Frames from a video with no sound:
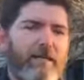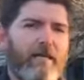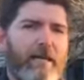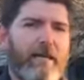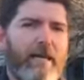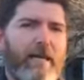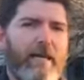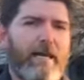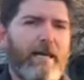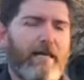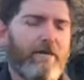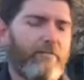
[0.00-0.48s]

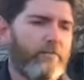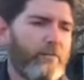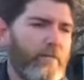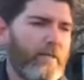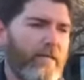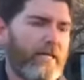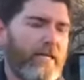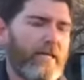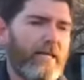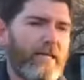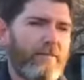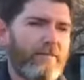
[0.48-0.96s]
and
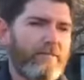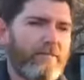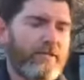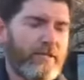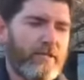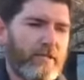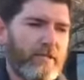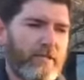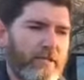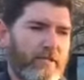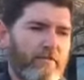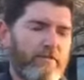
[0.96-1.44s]
we came
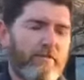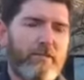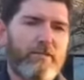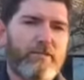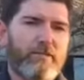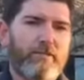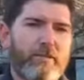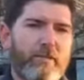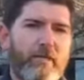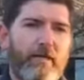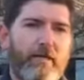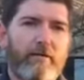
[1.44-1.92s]
to Mitch
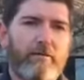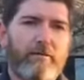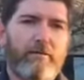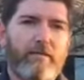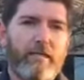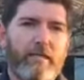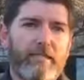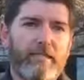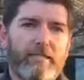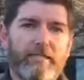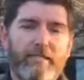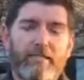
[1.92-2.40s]

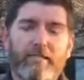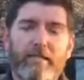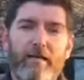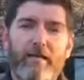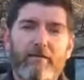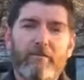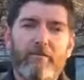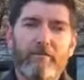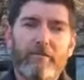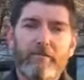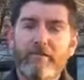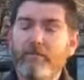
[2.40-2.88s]
McConnell's Lexington
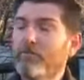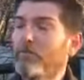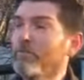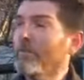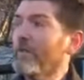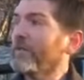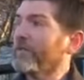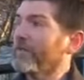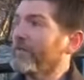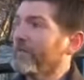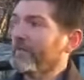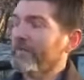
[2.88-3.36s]
office,
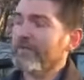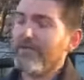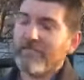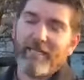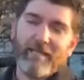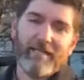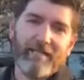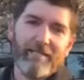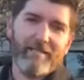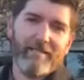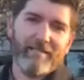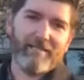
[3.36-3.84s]
where we are
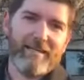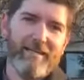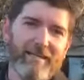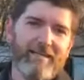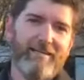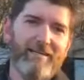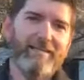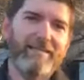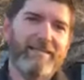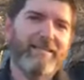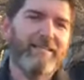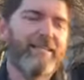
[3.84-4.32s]
standing
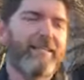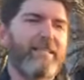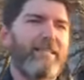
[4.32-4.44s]
now.